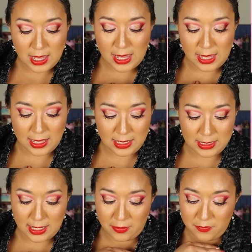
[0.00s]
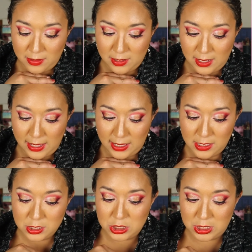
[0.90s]
And I feel like
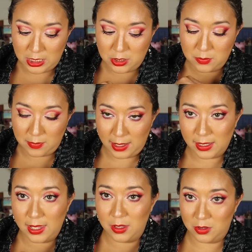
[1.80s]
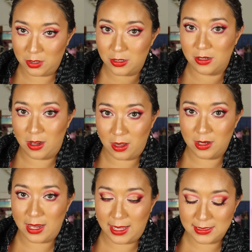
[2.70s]
she could make a good long
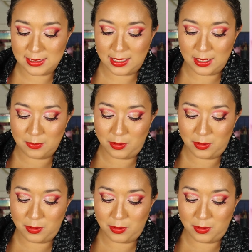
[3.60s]
lasting